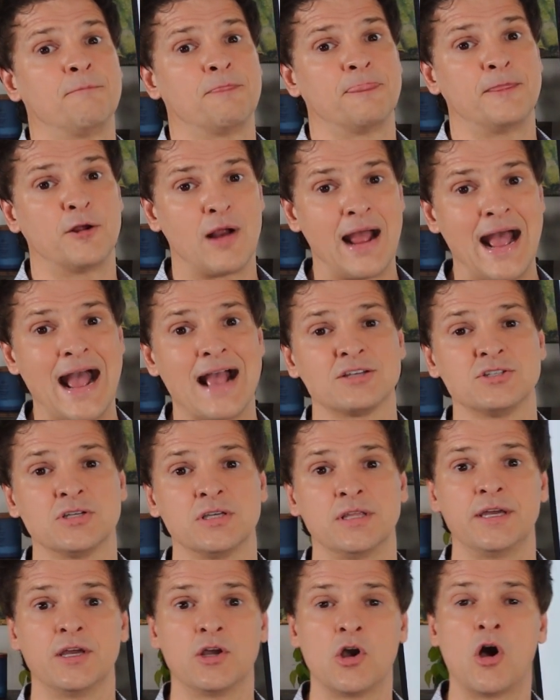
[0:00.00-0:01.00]
they're
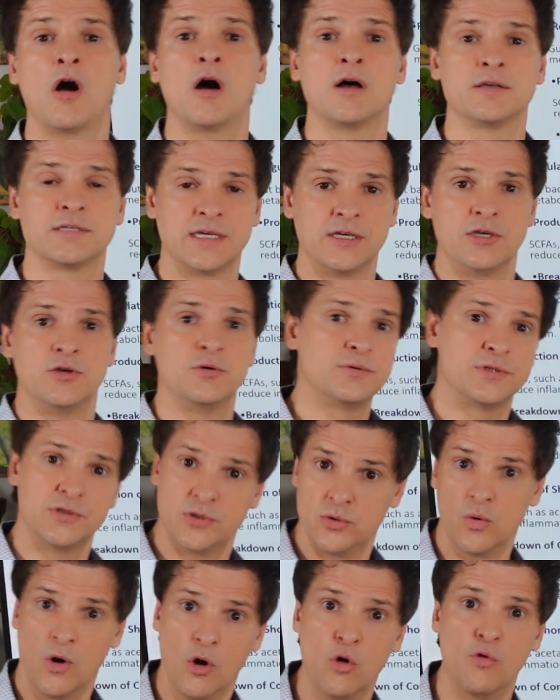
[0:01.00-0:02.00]
actually causing you
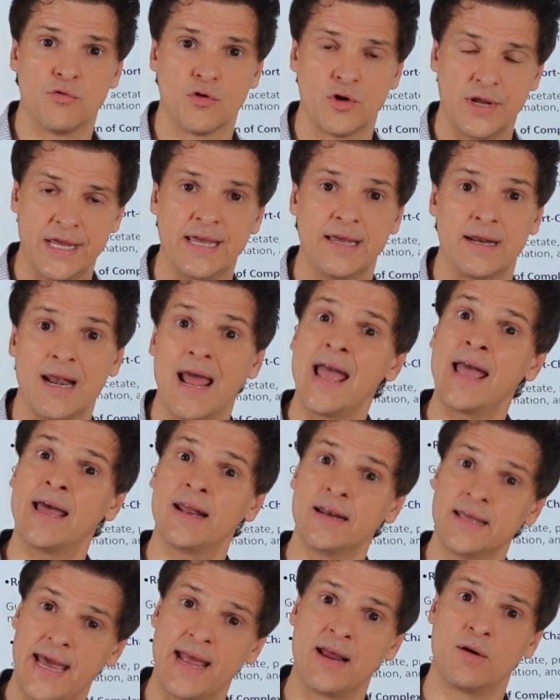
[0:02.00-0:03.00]
to overeat
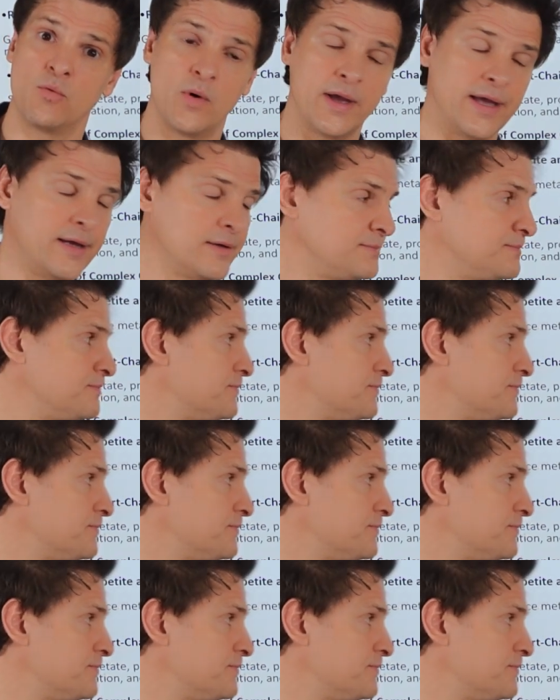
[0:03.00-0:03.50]
and gain weight.